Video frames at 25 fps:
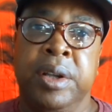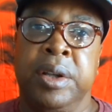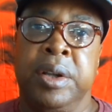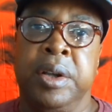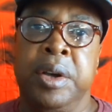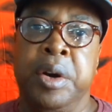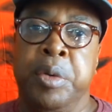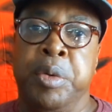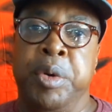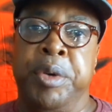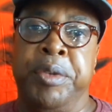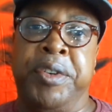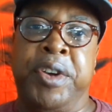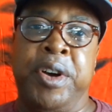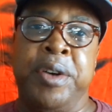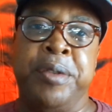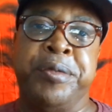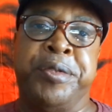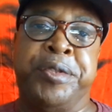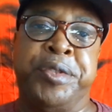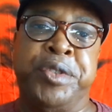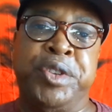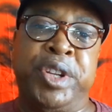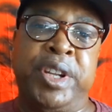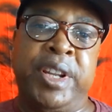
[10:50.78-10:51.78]
We've gone
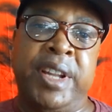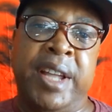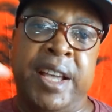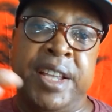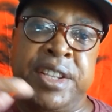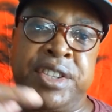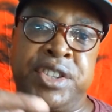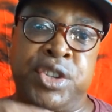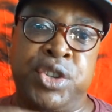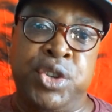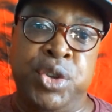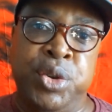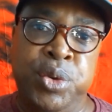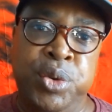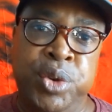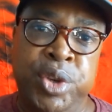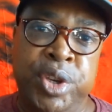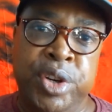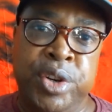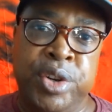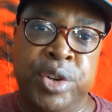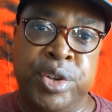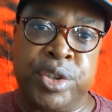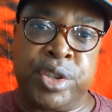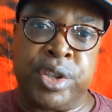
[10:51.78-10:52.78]
through the last 2
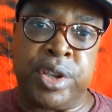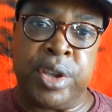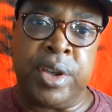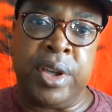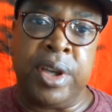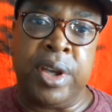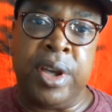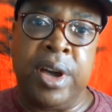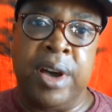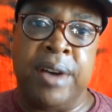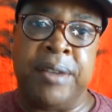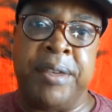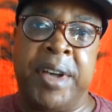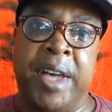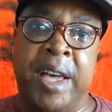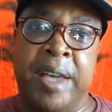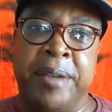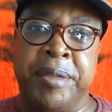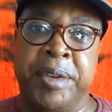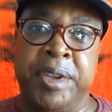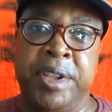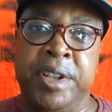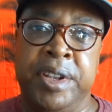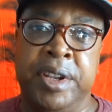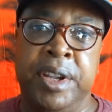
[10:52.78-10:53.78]
years of
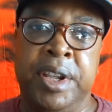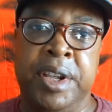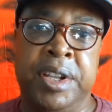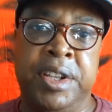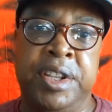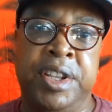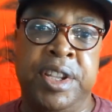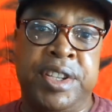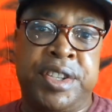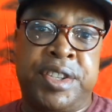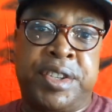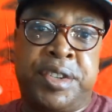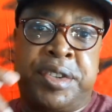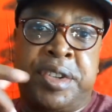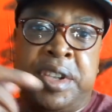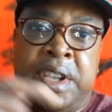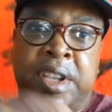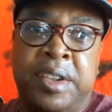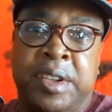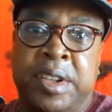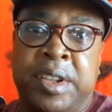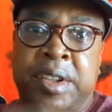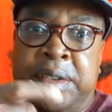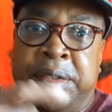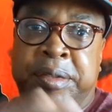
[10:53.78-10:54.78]
having this
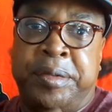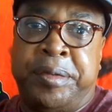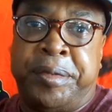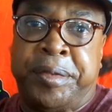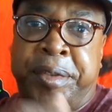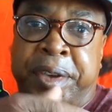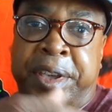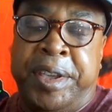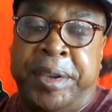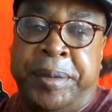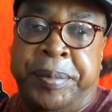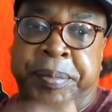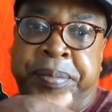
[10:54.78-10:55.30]
thing,